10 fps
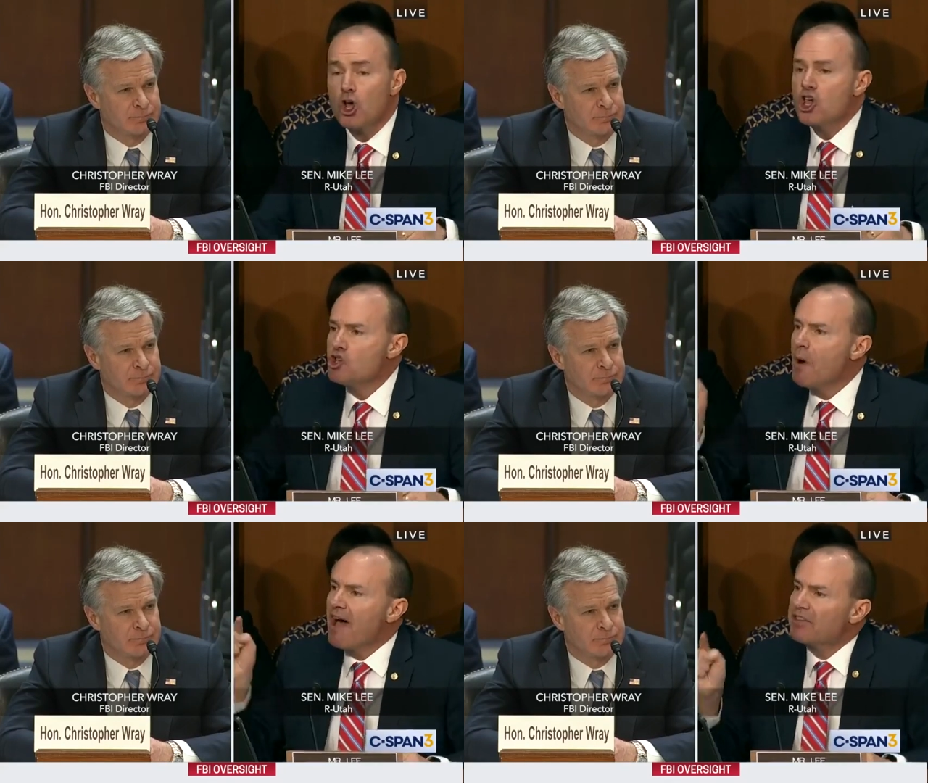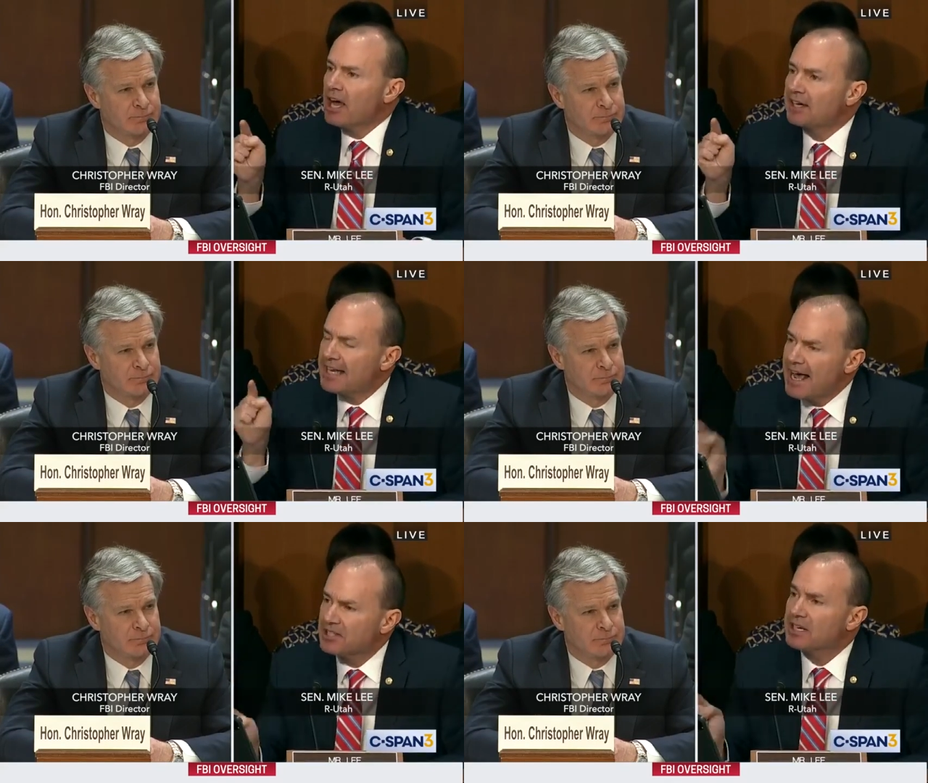Speaker 1: You have the
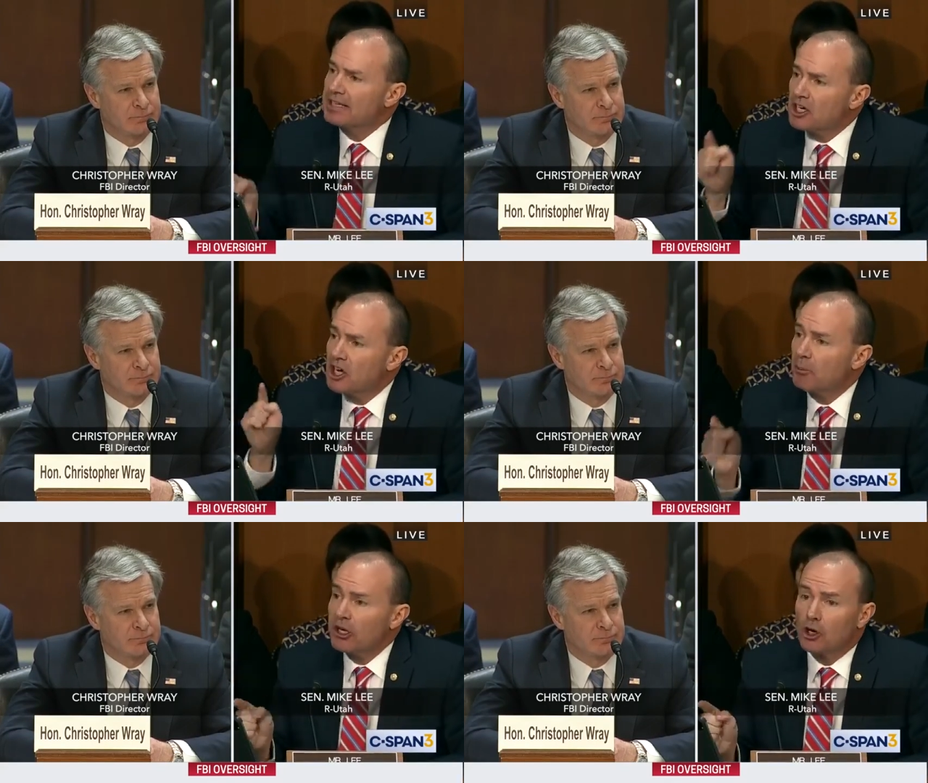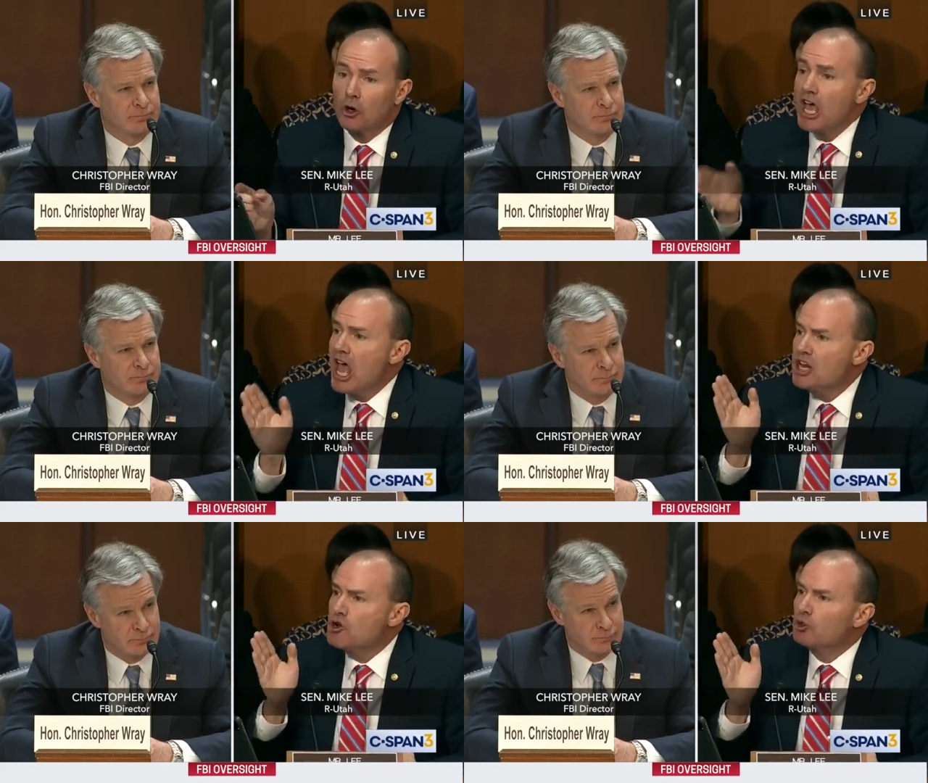audacity to come here and you